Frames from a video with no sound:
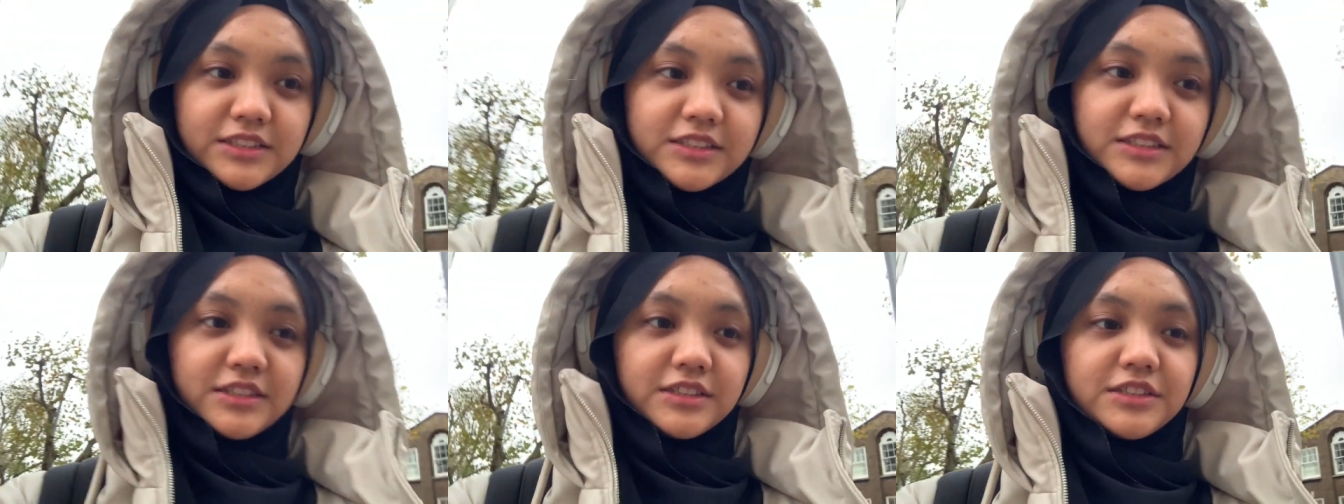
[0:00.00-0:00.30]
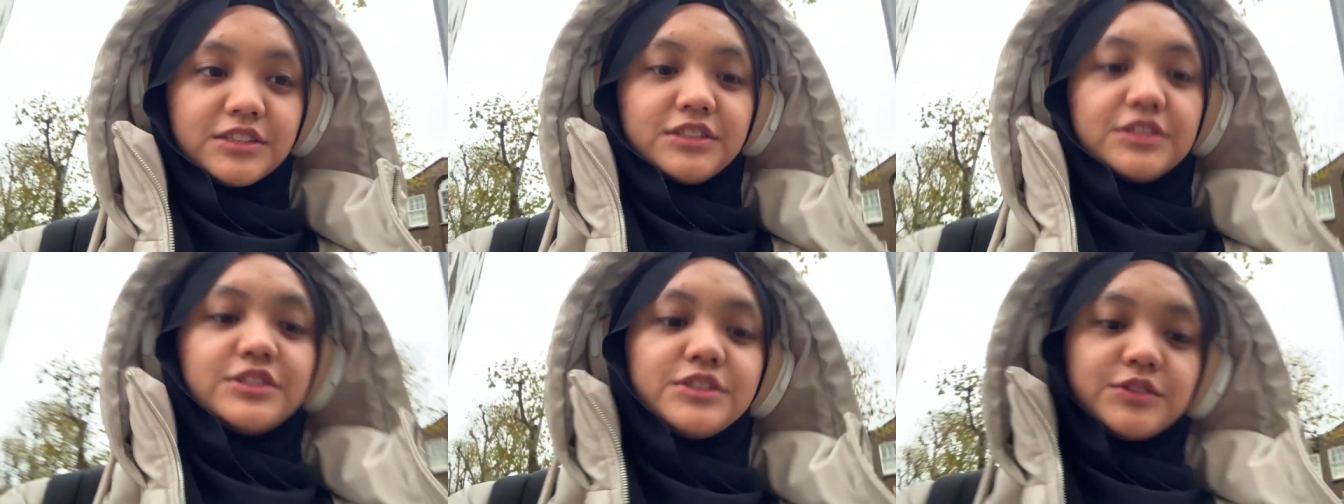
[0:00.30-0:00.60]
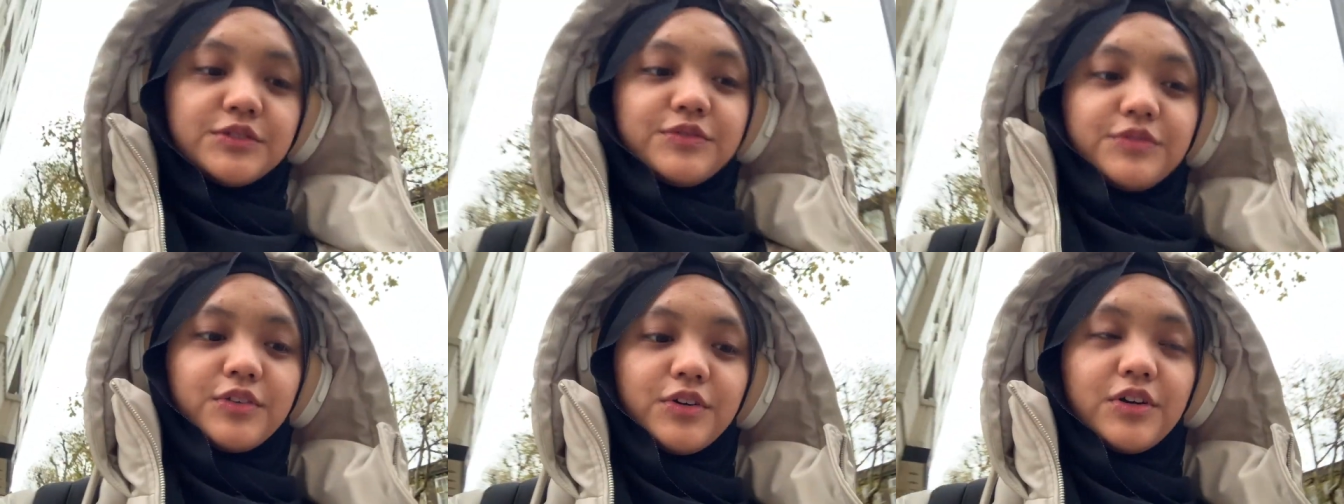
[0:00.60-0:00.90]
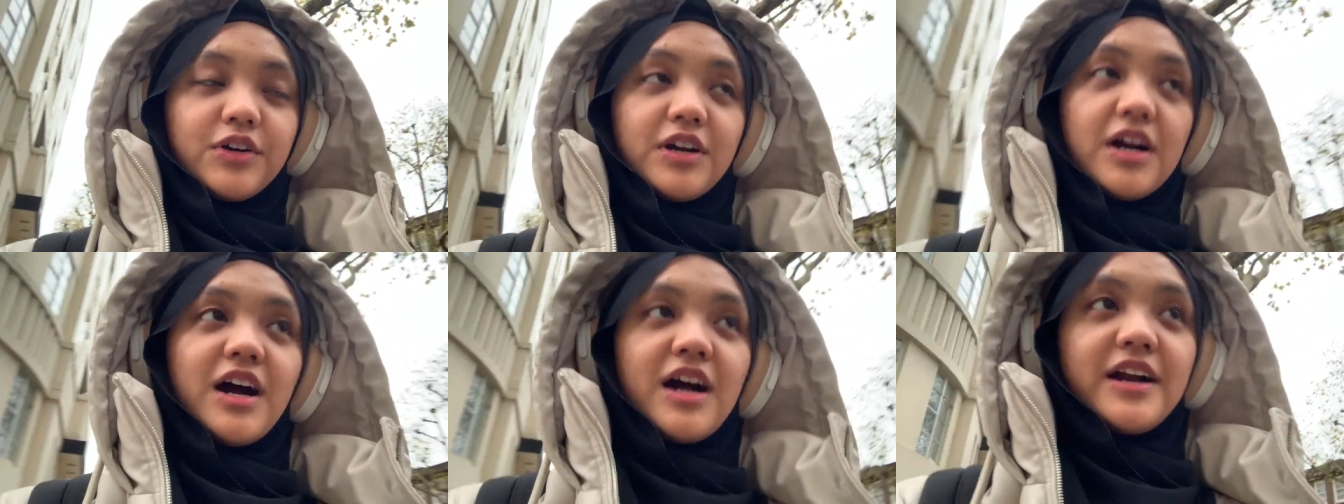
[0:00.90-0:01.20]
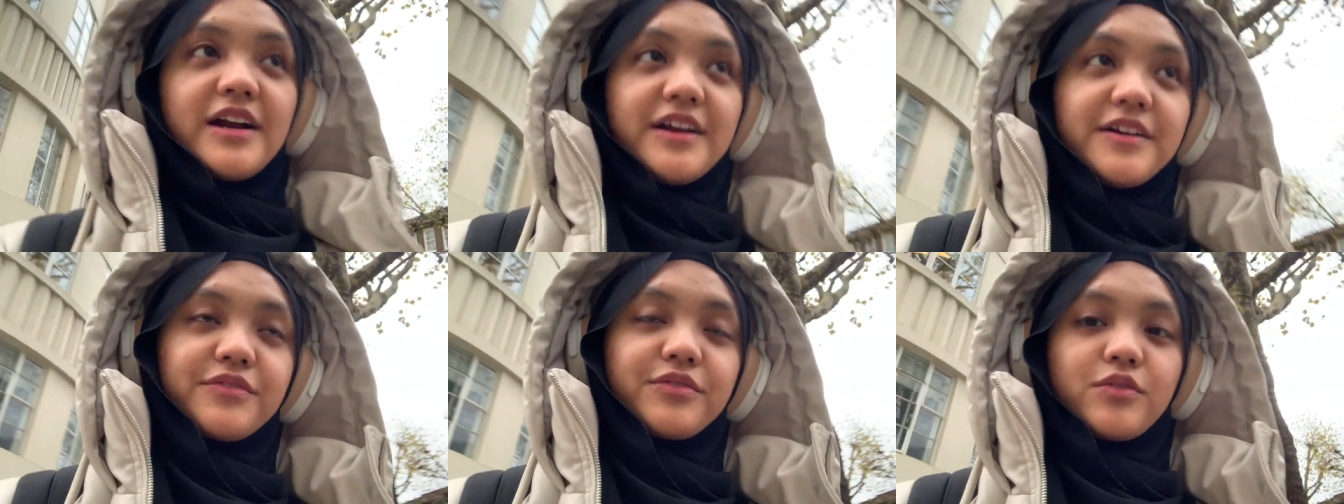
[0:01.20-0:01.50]
searched for
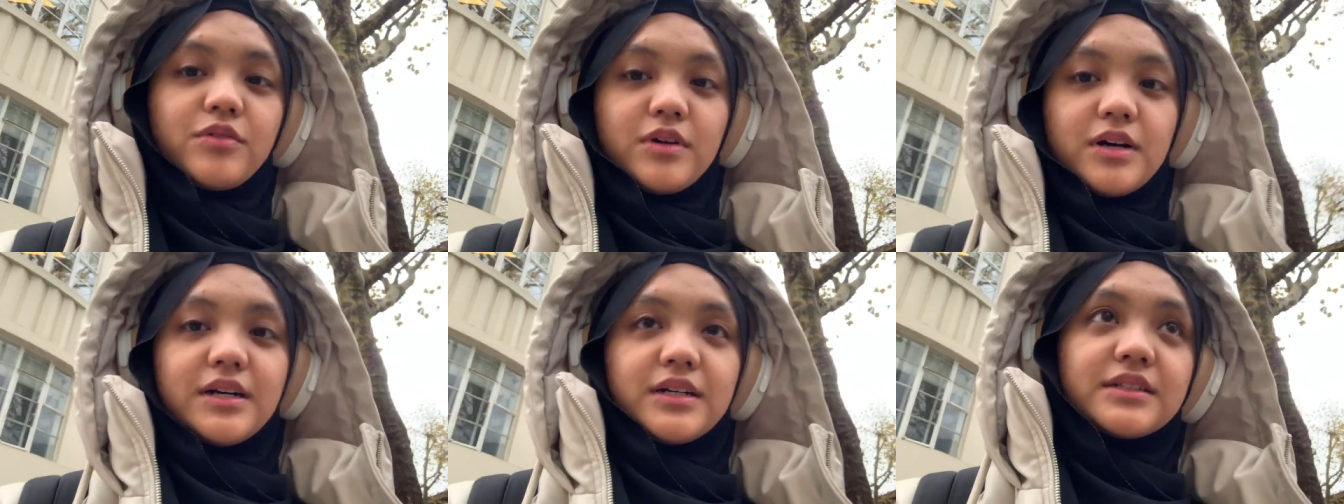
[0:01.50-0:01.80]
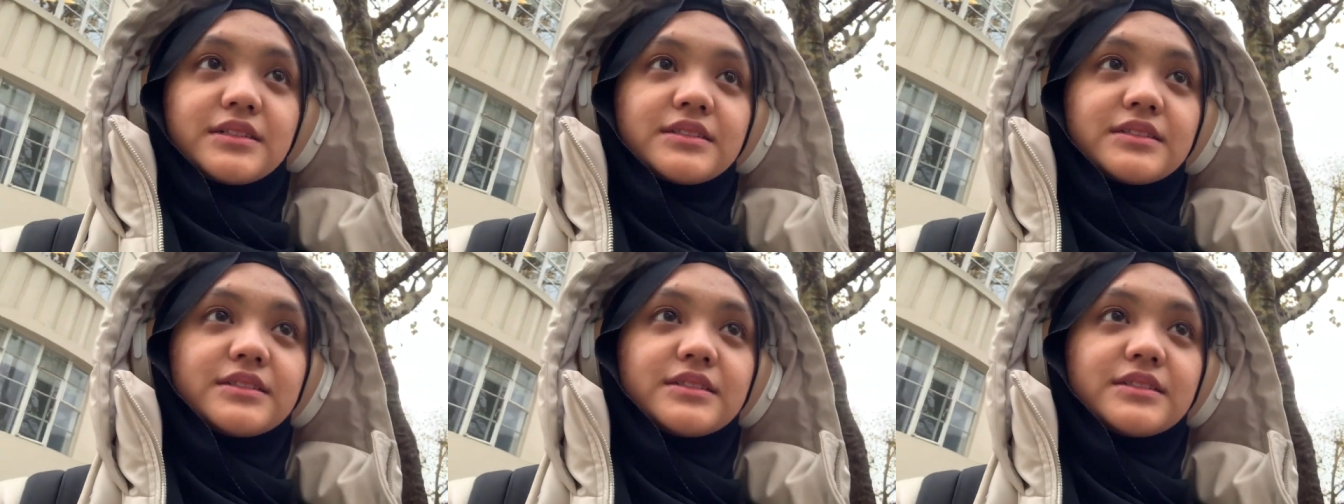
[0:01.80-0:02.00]
RF from